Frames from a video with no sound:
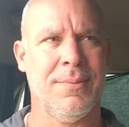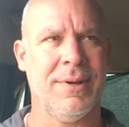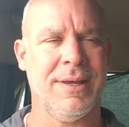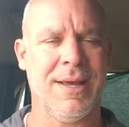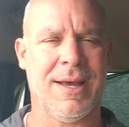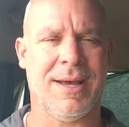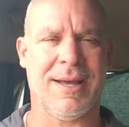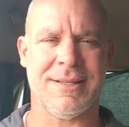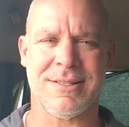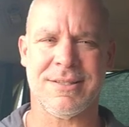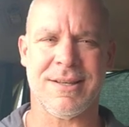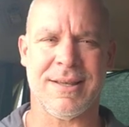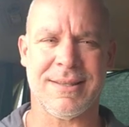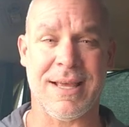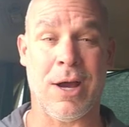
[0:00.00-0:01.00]
But yeah, I just
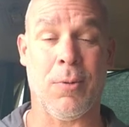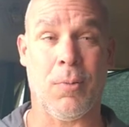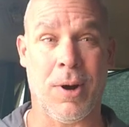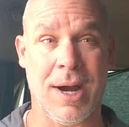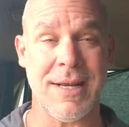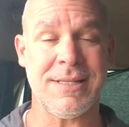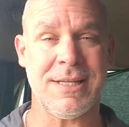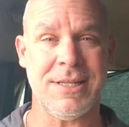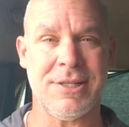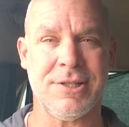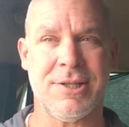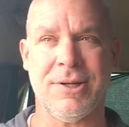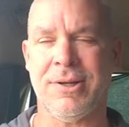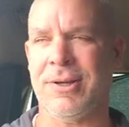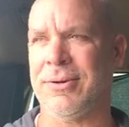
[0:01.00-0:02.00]
thought that YT
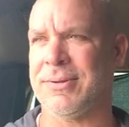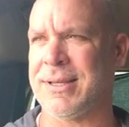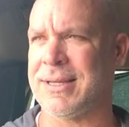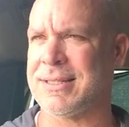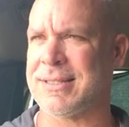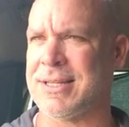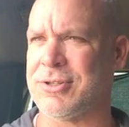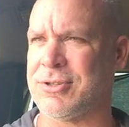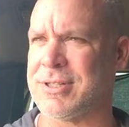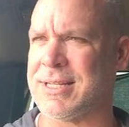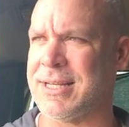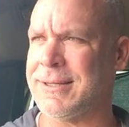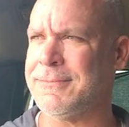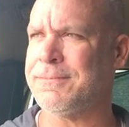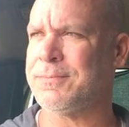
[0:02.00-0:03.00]
Studio thing is
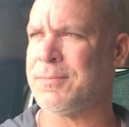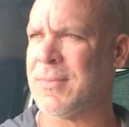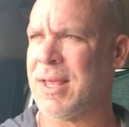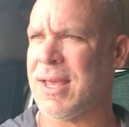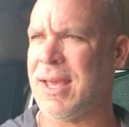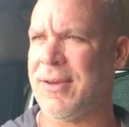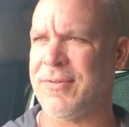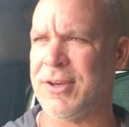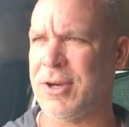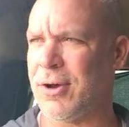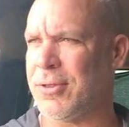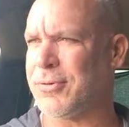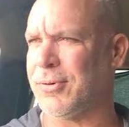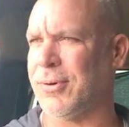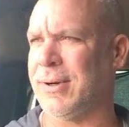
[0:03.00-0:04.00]
interesting. If you go
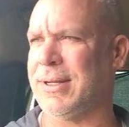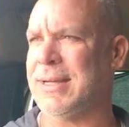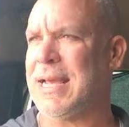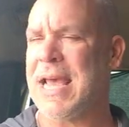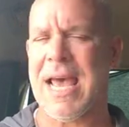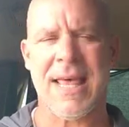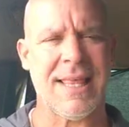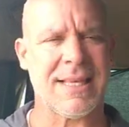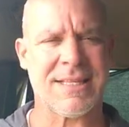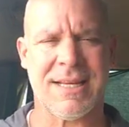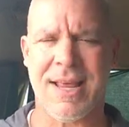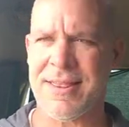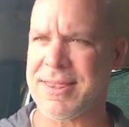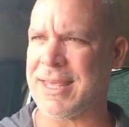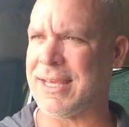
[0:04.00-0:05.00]
through it, and that's
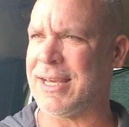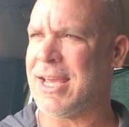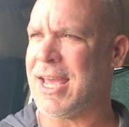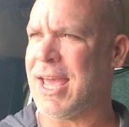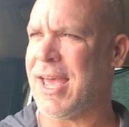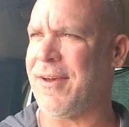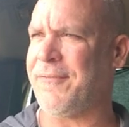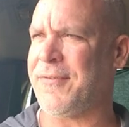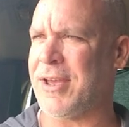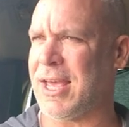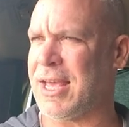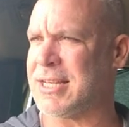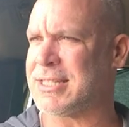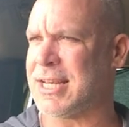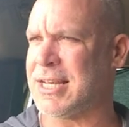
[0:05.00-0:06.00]
another thing. If
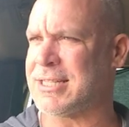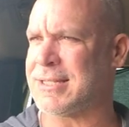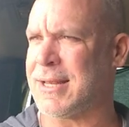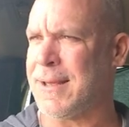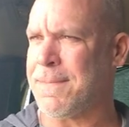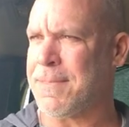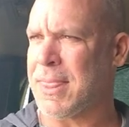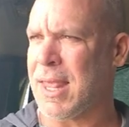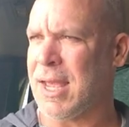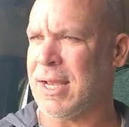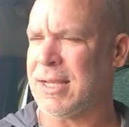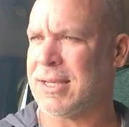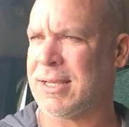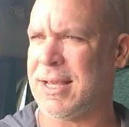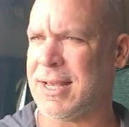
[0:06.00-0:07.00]
it says
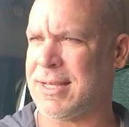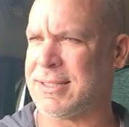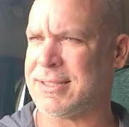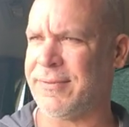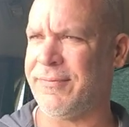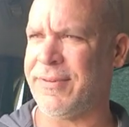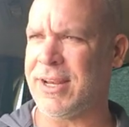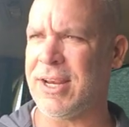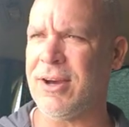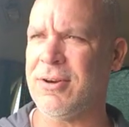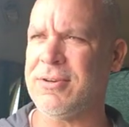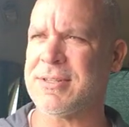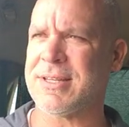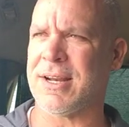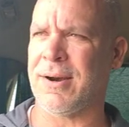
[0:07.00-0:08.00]
is
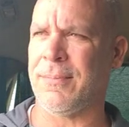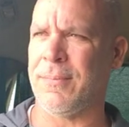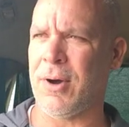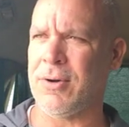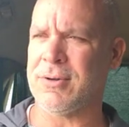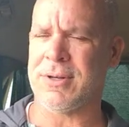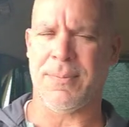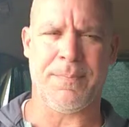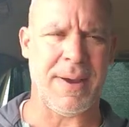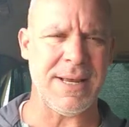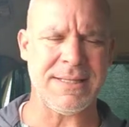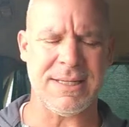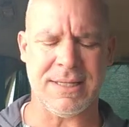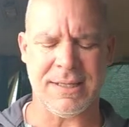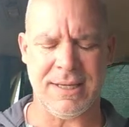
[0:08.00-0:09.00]
videos that are
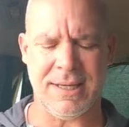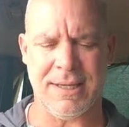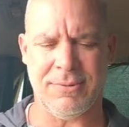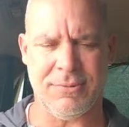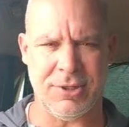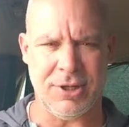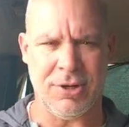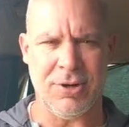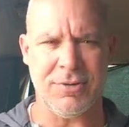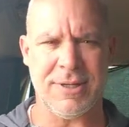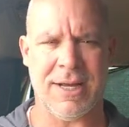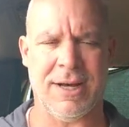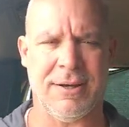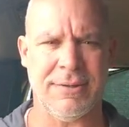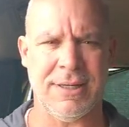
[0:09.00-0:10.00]
basically when you go
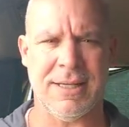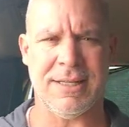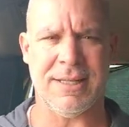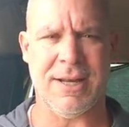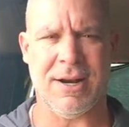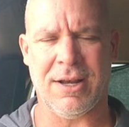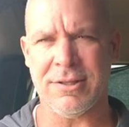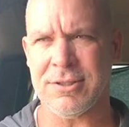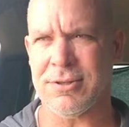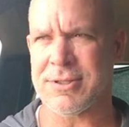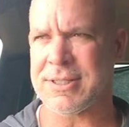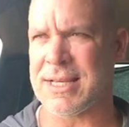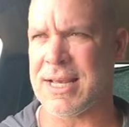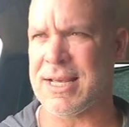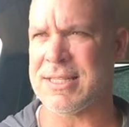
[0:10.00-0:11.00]
down, it also
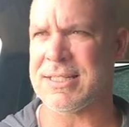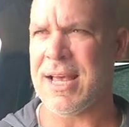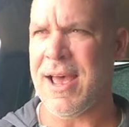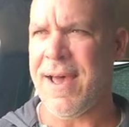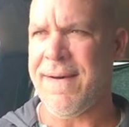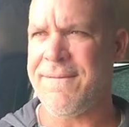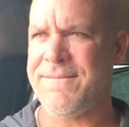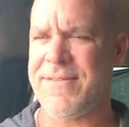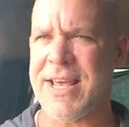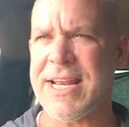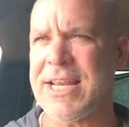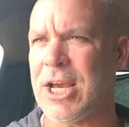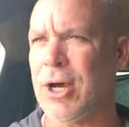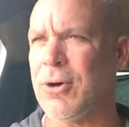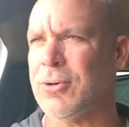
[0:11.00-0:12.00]
says
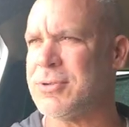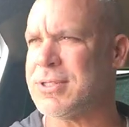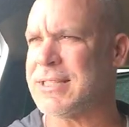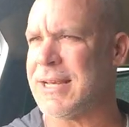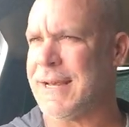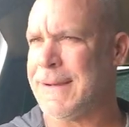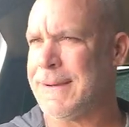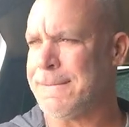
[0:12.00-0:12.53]
videos